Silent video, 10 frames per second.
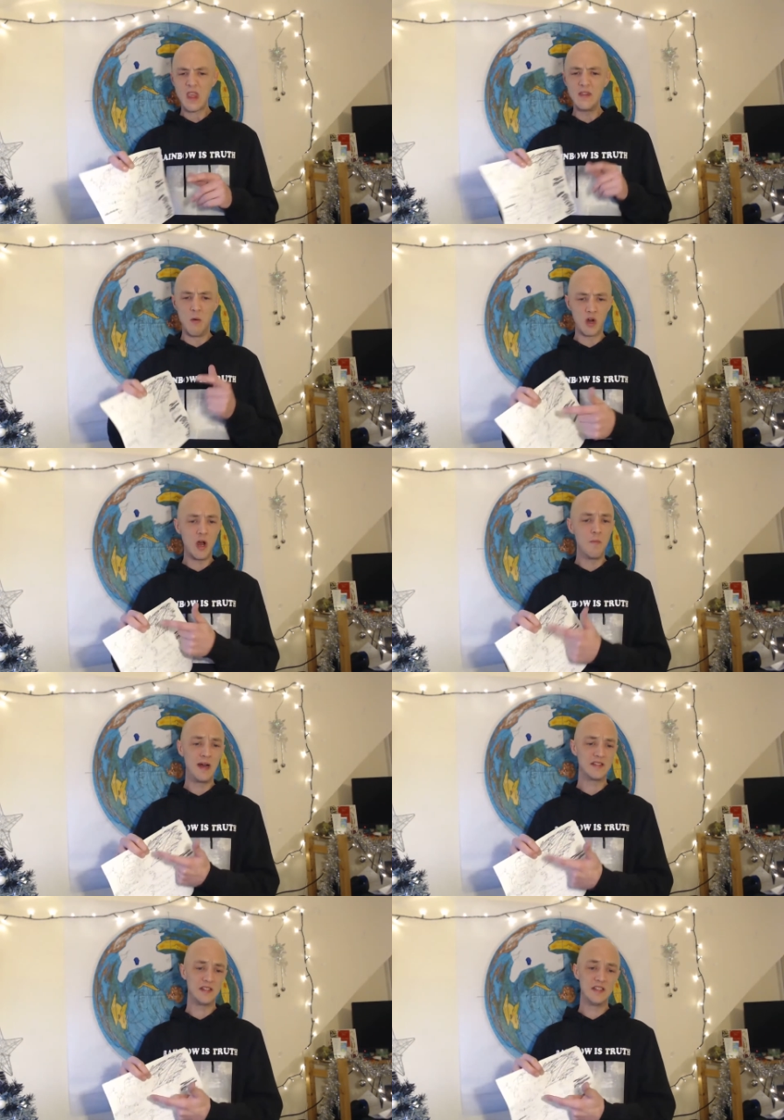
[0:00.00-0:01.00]
Now we'll come
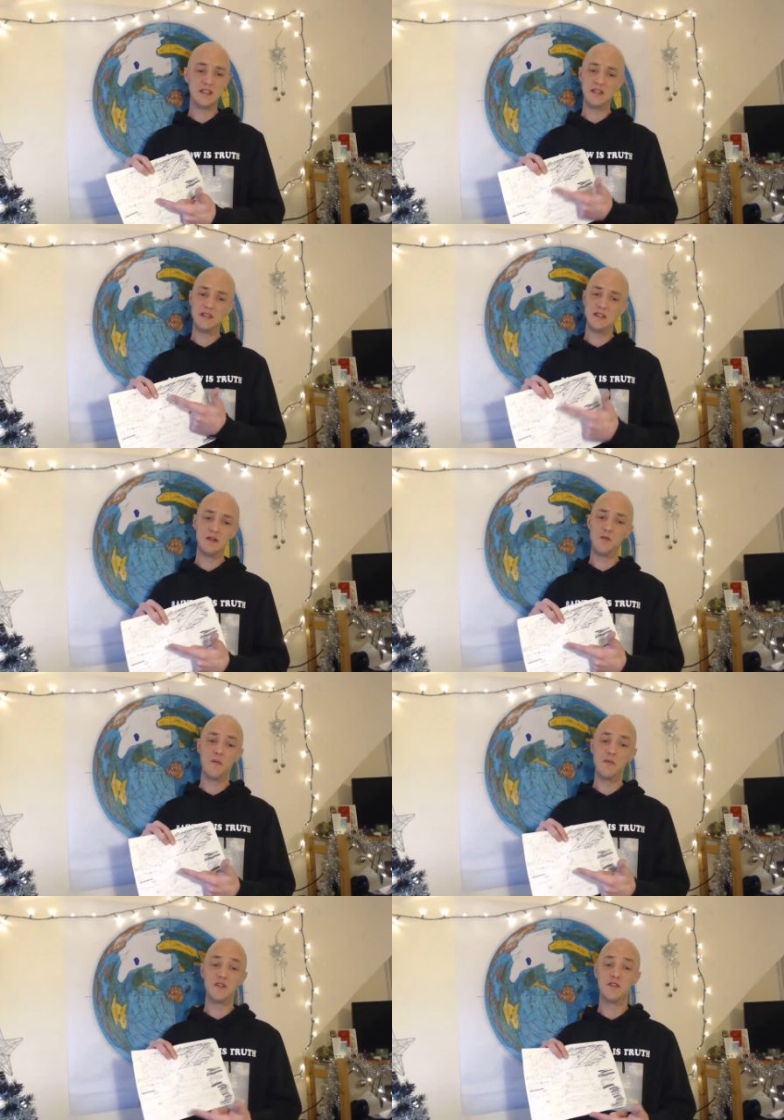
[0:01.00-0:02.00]
back to this
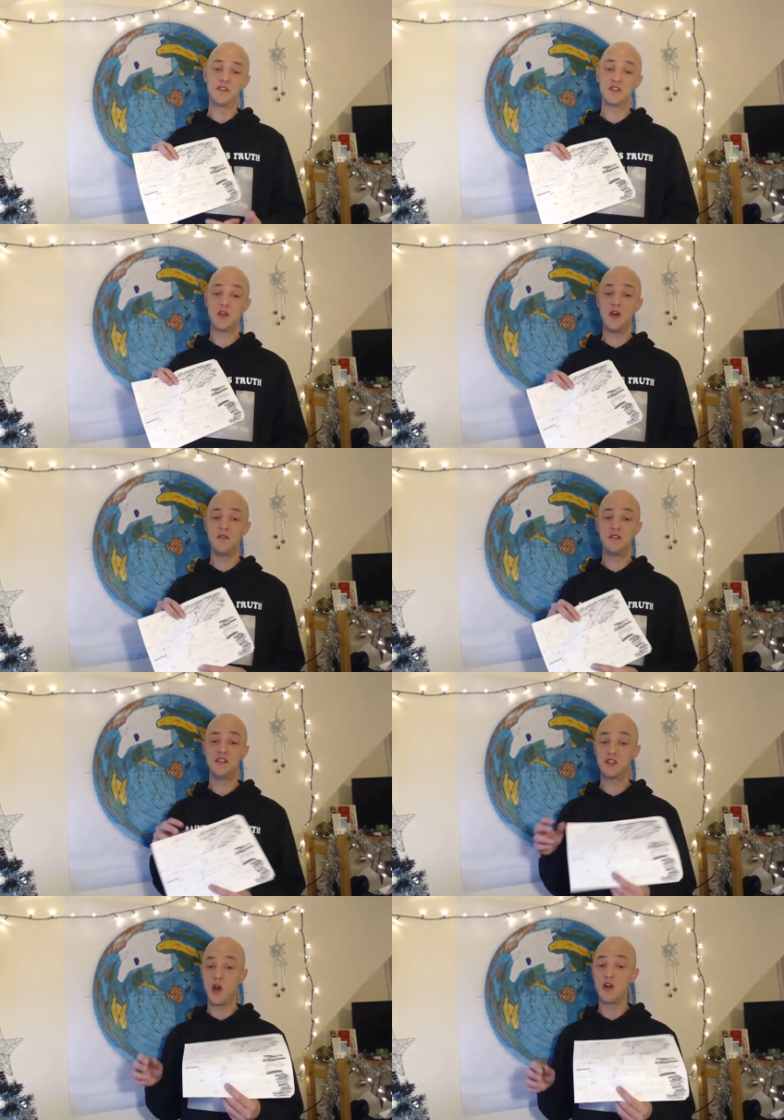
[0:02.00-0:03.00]
when we do this the
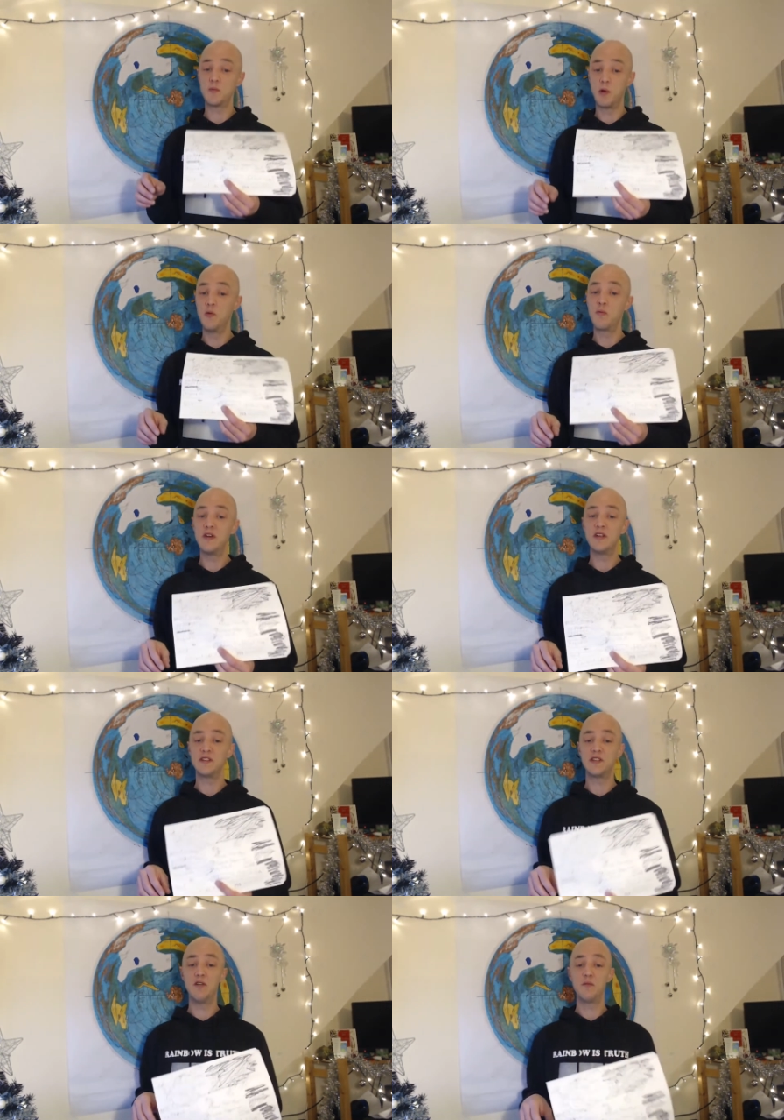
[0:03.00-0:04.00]
stars blueprint
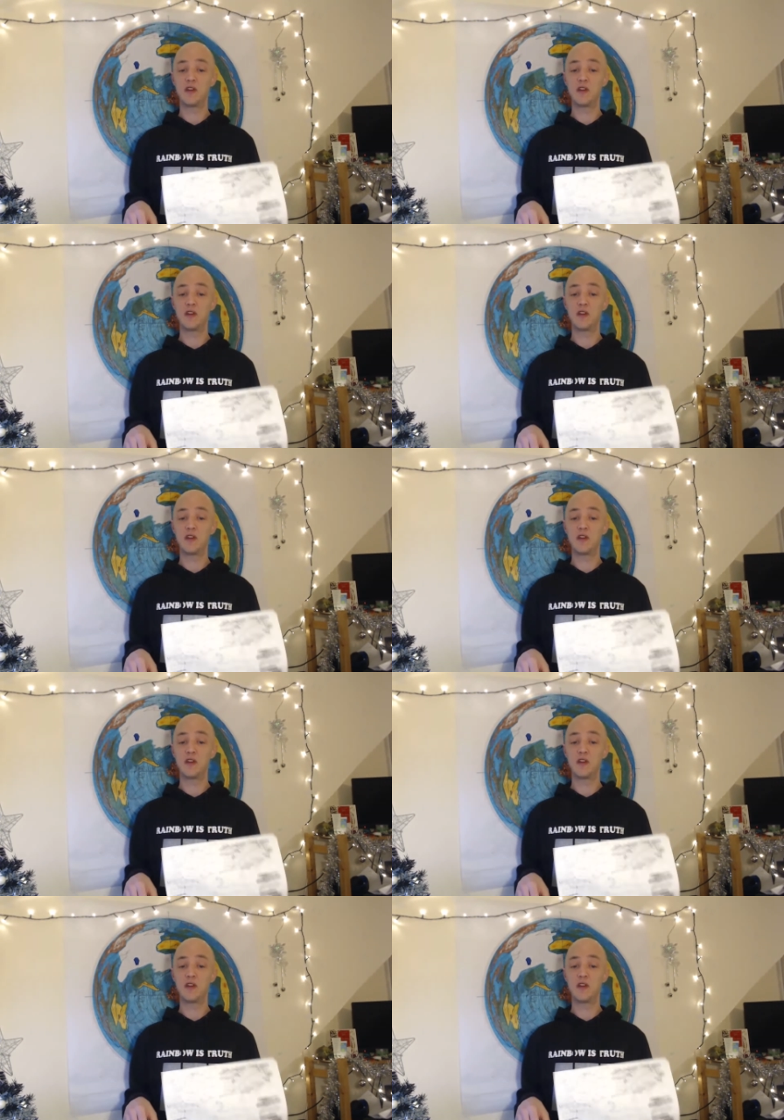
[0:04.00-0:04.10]
itself,